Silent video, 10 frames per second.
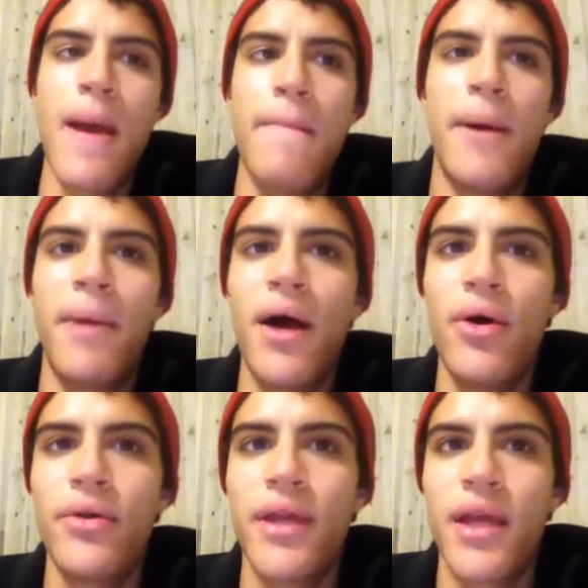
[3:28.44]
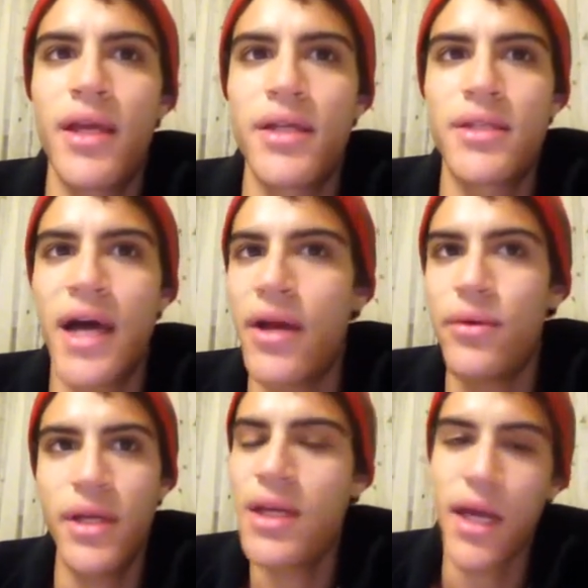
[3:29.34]
But my whole thing is, I
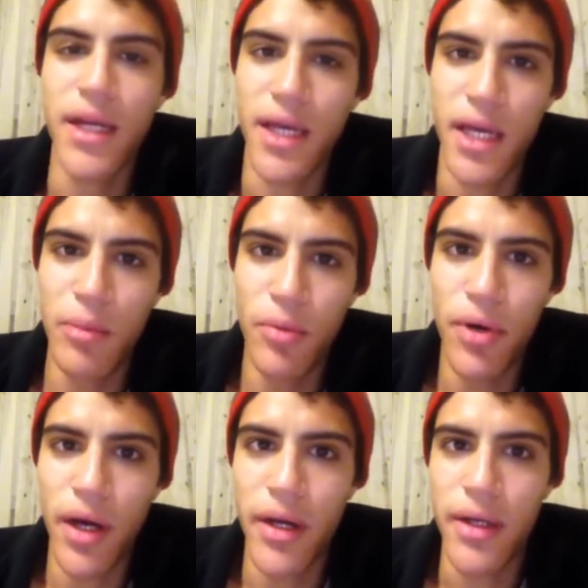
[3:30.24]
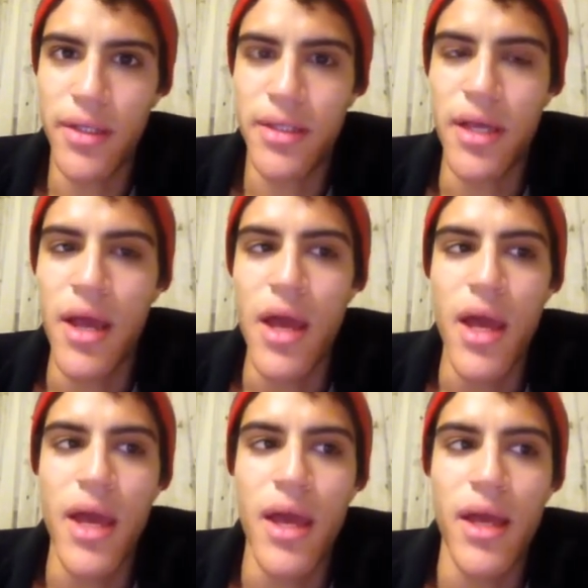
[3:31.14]
don't eat any animal products.
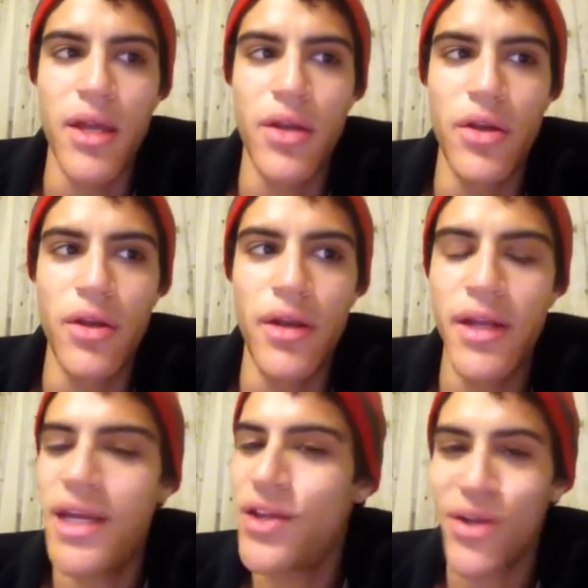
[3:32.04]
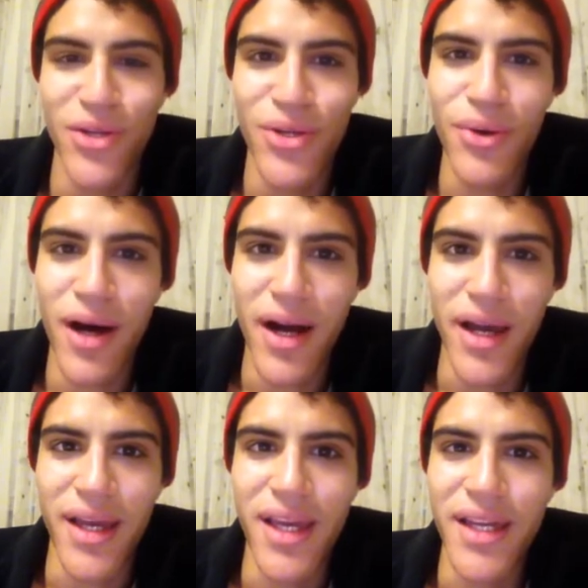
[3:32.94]
Neither do
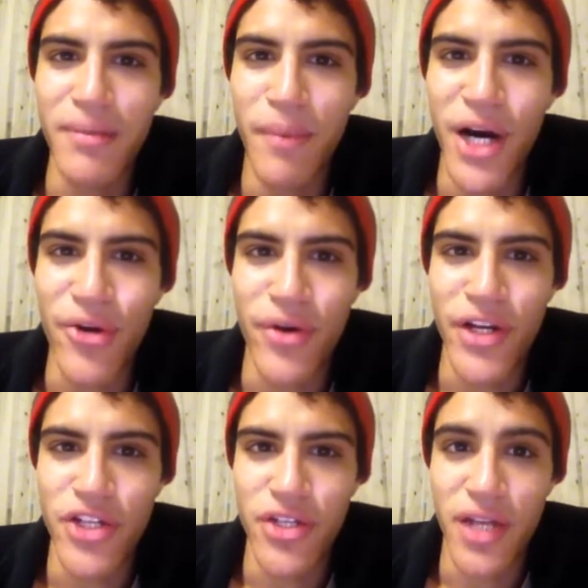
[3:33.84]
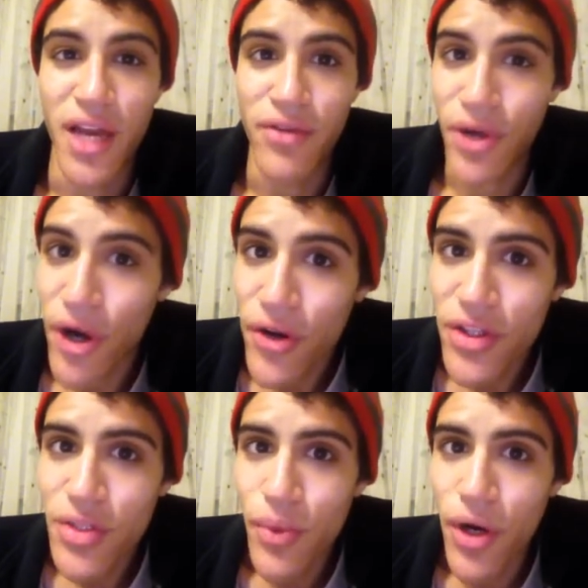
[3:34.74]
I eat in moderation. Have you heard
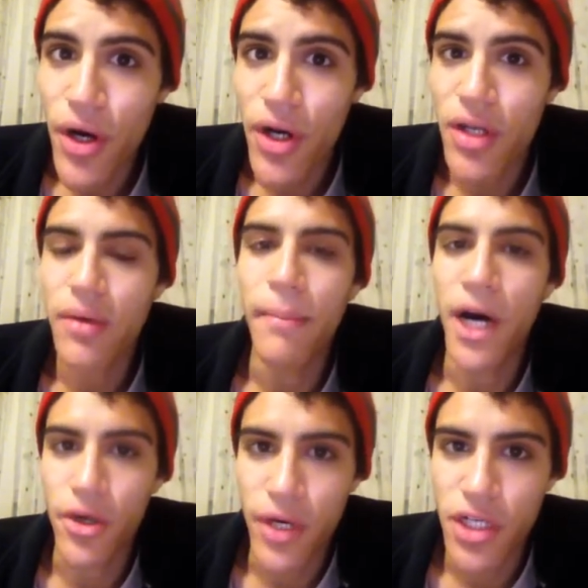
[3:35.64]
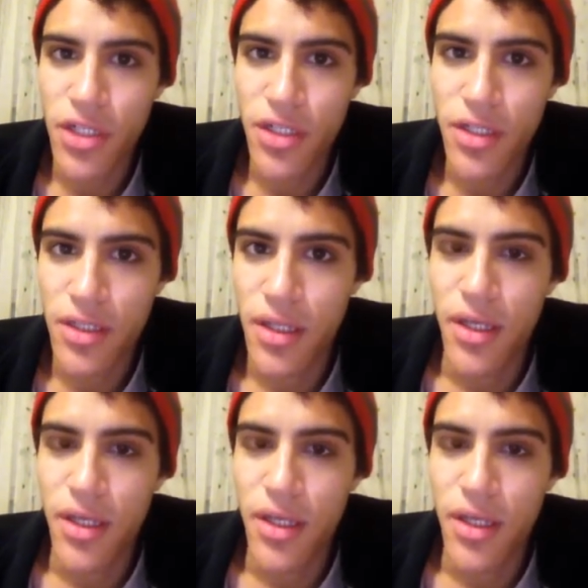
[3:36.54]
this word, moderation?